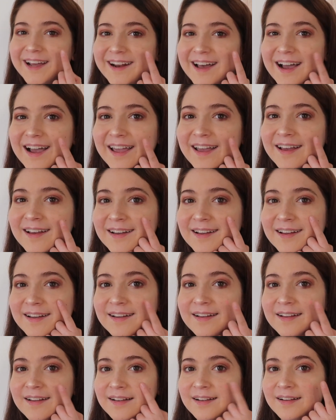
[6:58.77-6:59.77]
And I
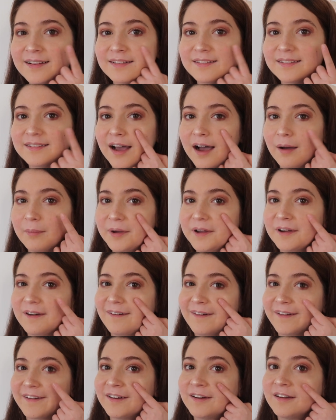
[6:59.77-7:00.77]
dab it
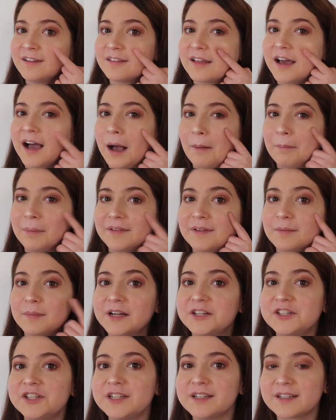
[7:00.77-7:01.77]
on the apples of
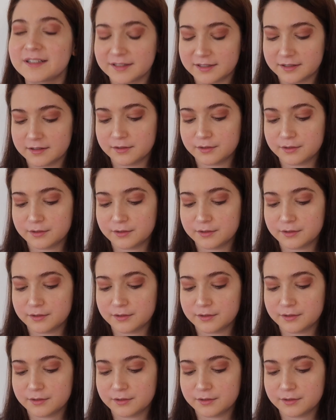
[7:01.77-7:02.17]
my cheeks.